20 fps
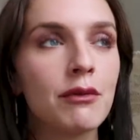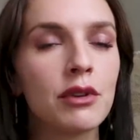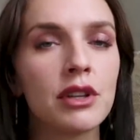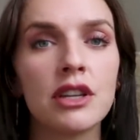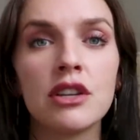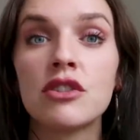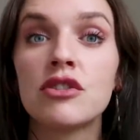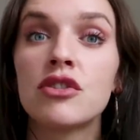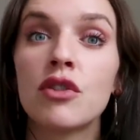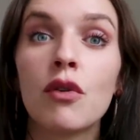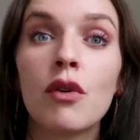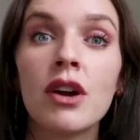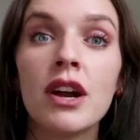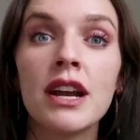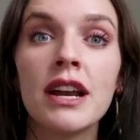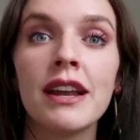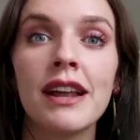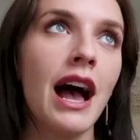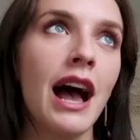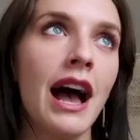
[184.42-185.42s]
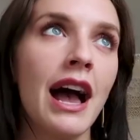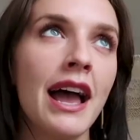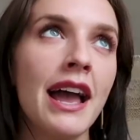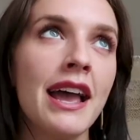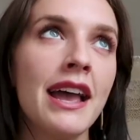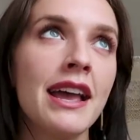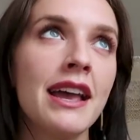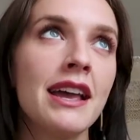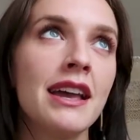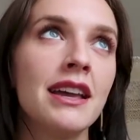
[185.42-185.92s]
it really short.
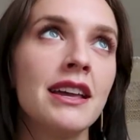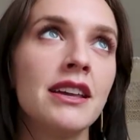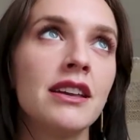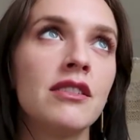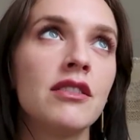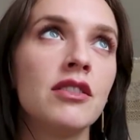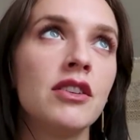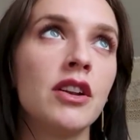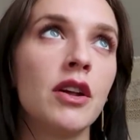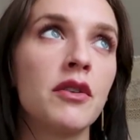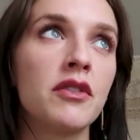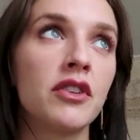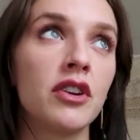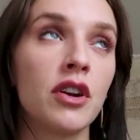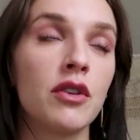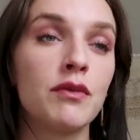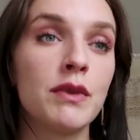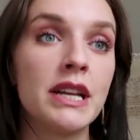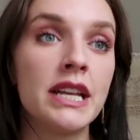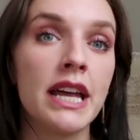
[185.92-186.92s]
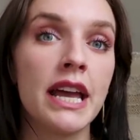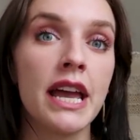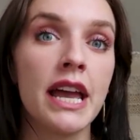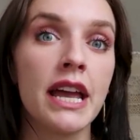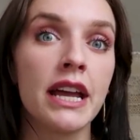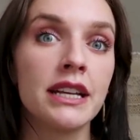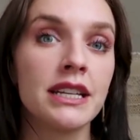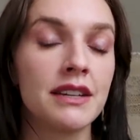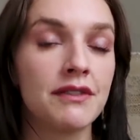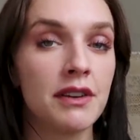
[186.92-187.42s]
I, started
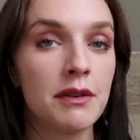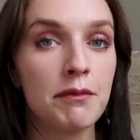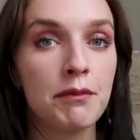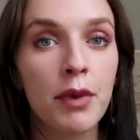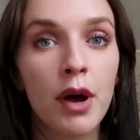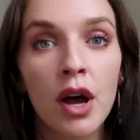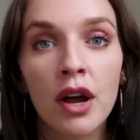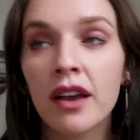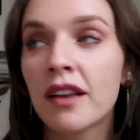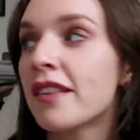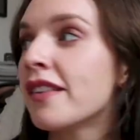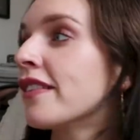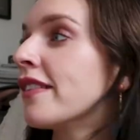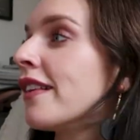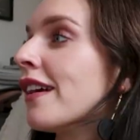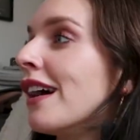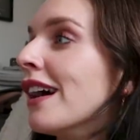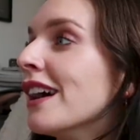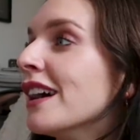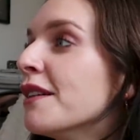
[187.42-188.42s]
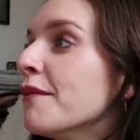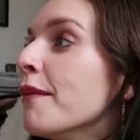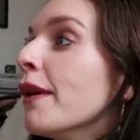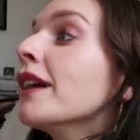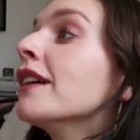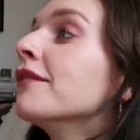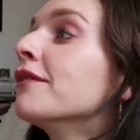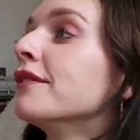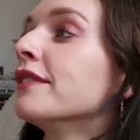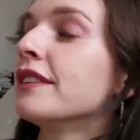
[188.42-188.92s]
reading different books.
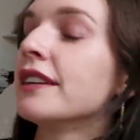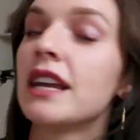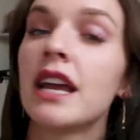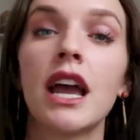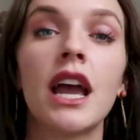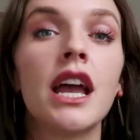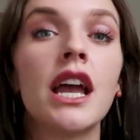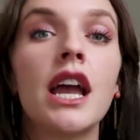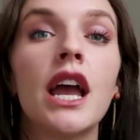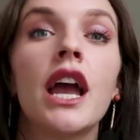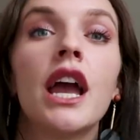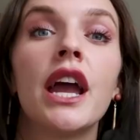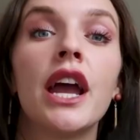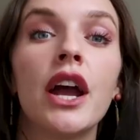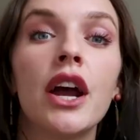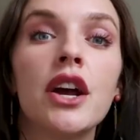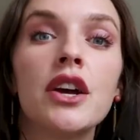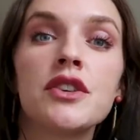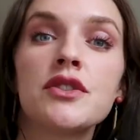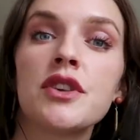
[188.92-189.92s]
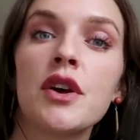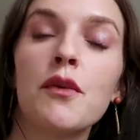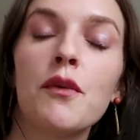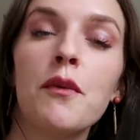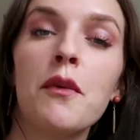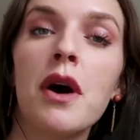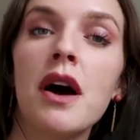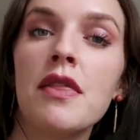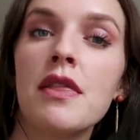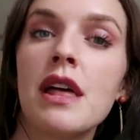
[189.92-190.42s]
Here's
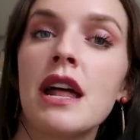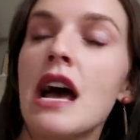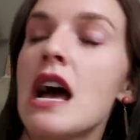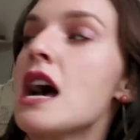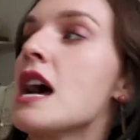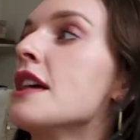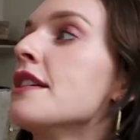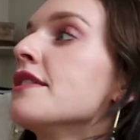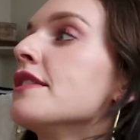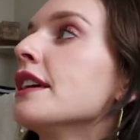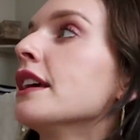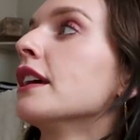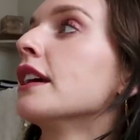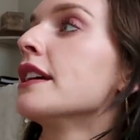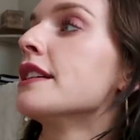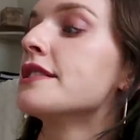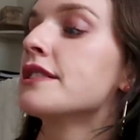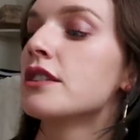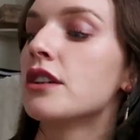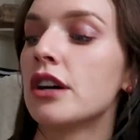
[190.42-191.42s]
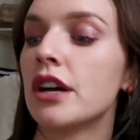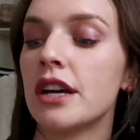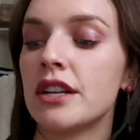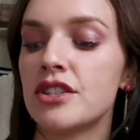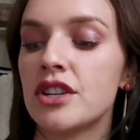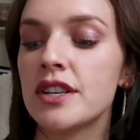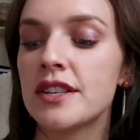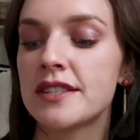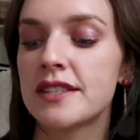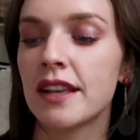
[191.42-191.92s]
one that I think is good,
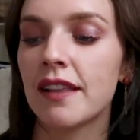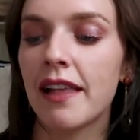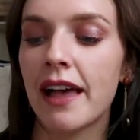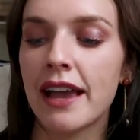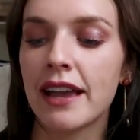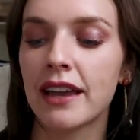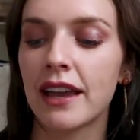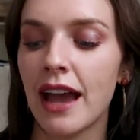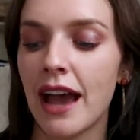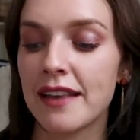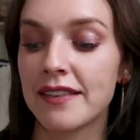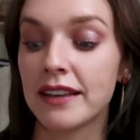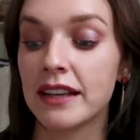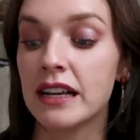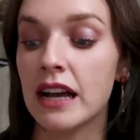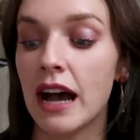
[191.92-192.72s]
just to as a